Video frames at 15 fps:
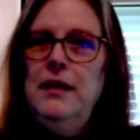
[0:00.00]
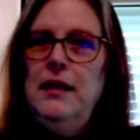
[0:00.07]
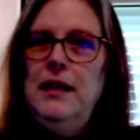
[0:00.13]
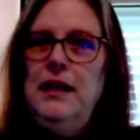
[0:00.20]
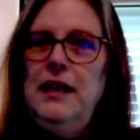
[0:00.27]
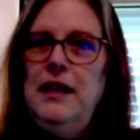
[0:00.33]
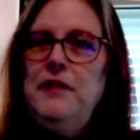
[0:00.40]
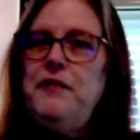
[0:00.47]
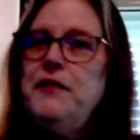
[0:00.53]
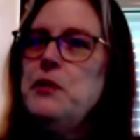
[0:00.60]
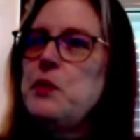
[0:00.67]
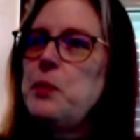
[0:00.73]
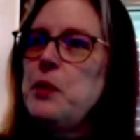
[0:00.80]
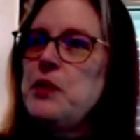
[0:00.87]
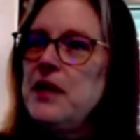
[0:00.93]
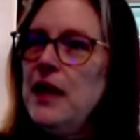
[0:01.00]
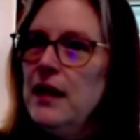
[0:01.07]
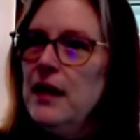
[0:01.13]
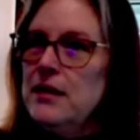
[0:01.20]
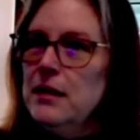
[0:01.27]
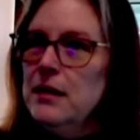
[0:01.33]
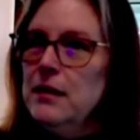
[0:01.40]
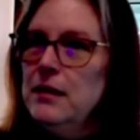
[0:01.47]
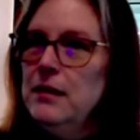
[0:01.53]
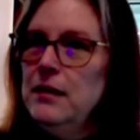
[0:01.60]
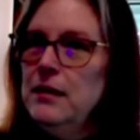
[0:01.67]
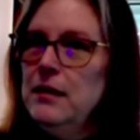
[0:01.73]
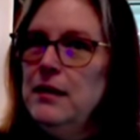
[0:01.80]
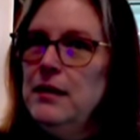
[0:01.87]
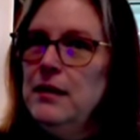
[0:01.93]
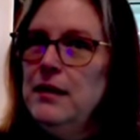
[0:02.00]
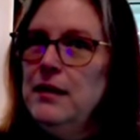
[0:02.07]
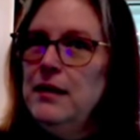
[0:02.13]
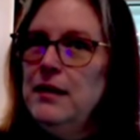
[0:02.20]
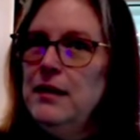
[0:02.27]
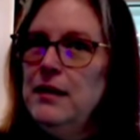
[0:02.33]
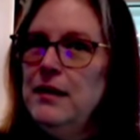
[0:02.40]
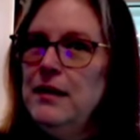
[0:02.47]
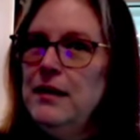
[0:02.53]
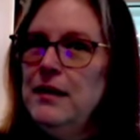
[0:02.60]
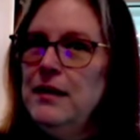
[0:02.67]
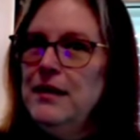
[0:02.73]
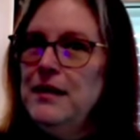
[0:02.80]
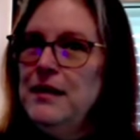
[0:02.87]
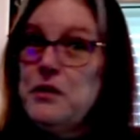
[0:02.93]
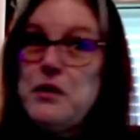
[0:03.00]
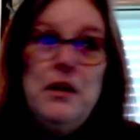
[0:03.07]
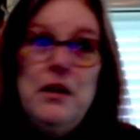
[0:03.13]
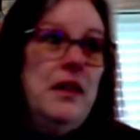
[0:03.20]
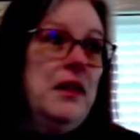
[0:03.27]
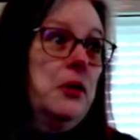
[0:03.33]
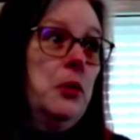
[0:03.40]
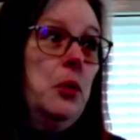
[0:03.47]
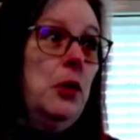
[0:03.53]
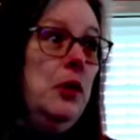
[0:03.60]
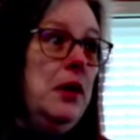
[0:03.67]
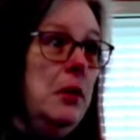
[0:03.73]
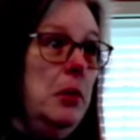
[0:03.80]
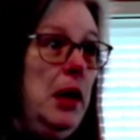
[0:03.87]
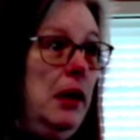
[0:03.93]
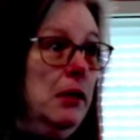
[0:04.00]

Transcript: It feels protected. There's nothing to worry about.